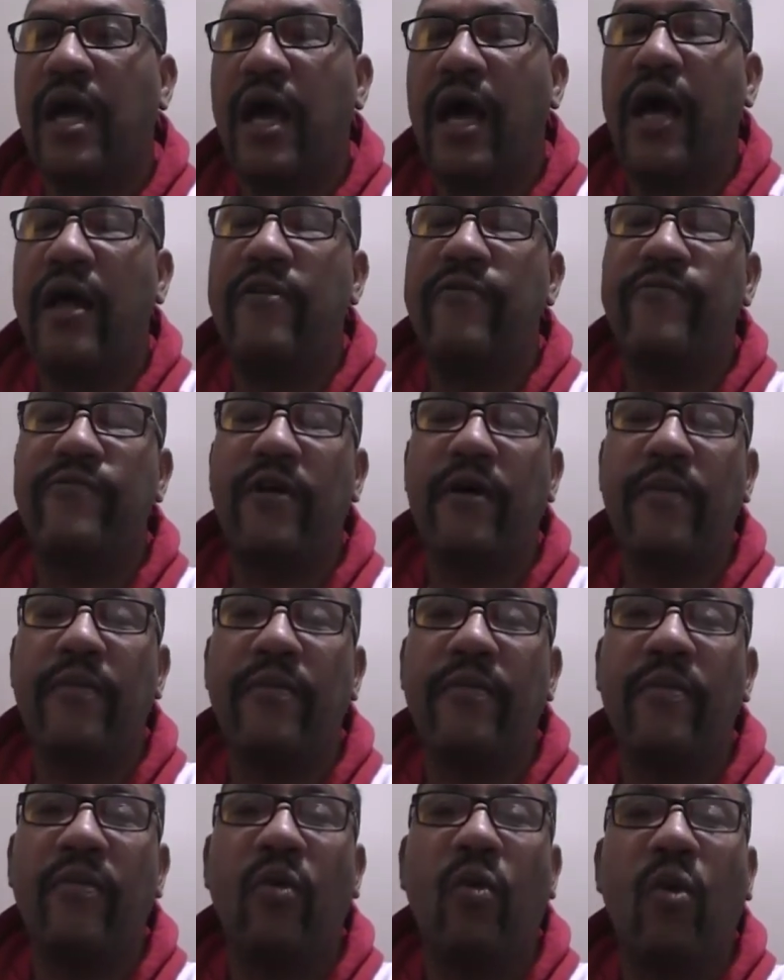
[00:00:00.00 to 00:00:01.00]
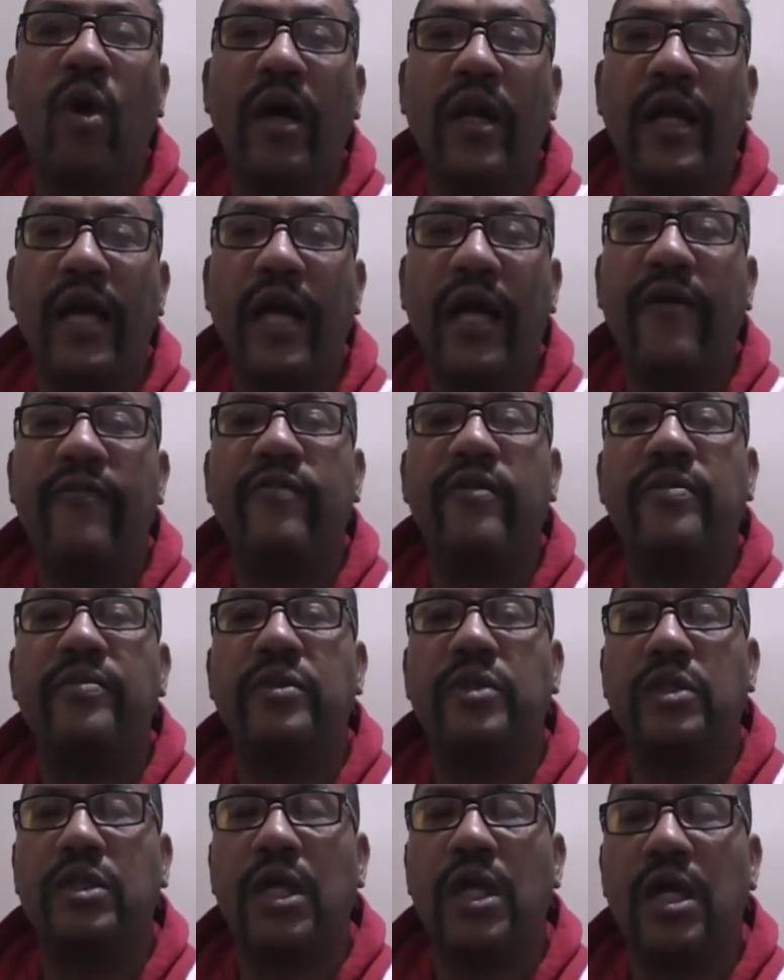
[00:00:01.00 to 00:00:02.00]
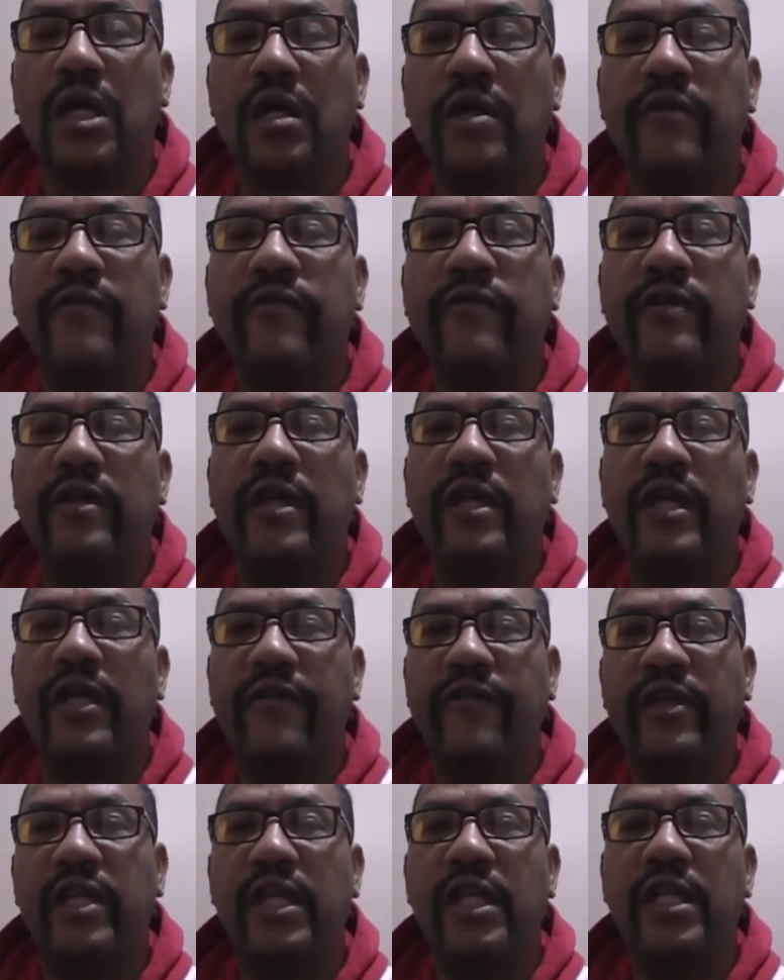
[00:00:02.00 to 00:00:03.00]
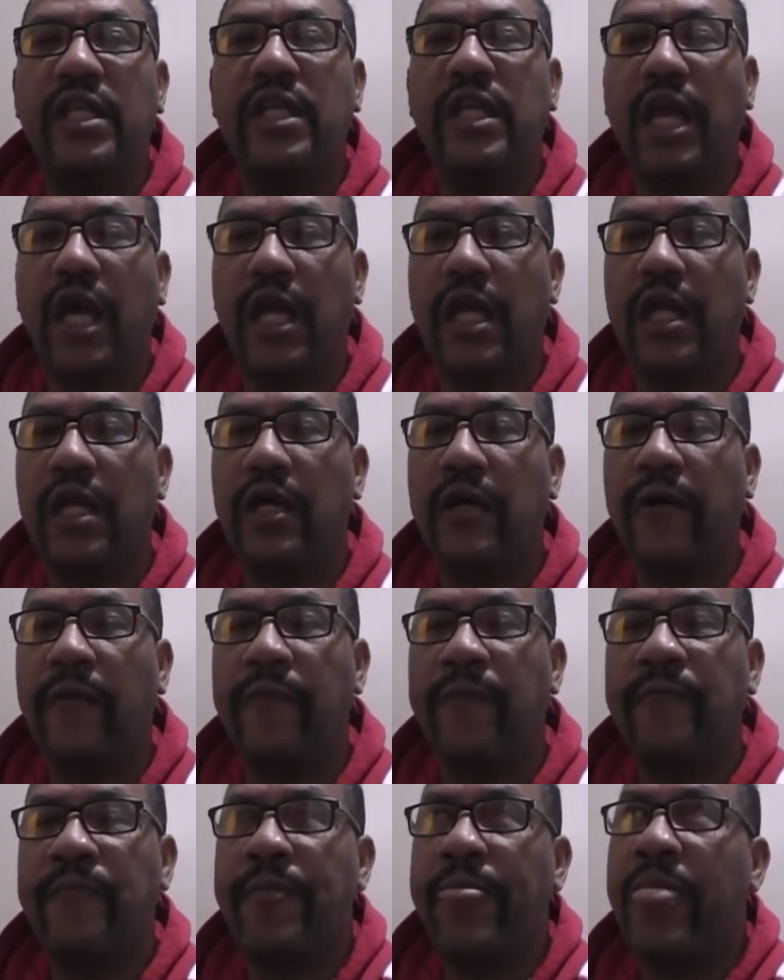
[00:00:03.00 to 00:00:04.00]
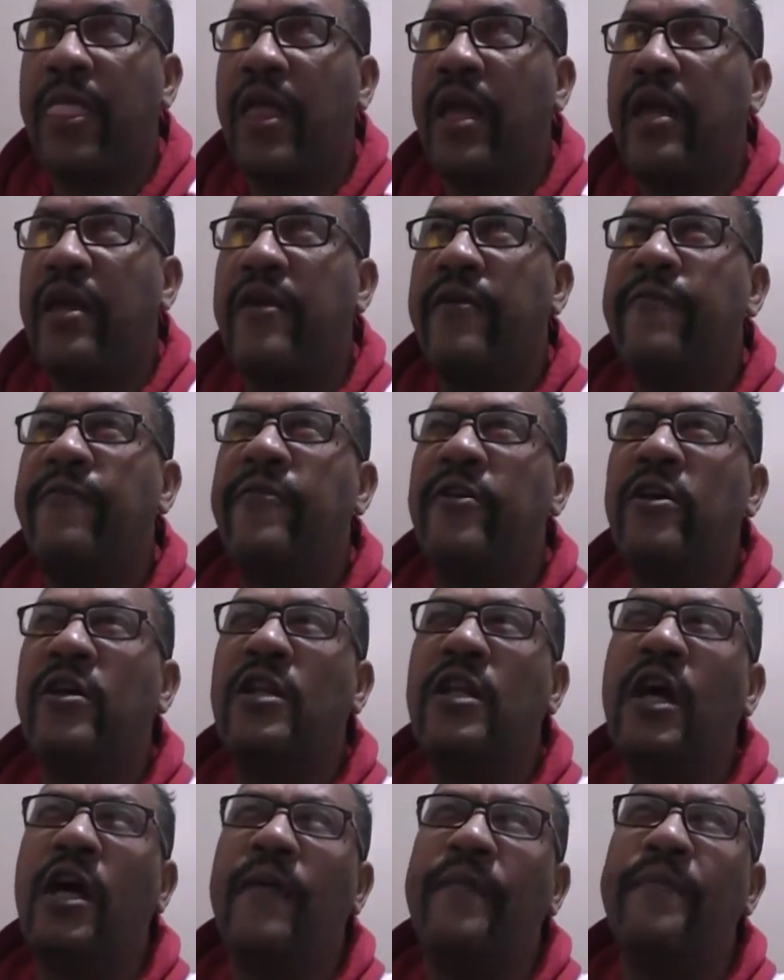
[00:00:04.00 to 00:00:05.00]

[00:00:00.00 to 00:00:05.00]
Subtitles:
And from what I have observed living in Canada, if you're not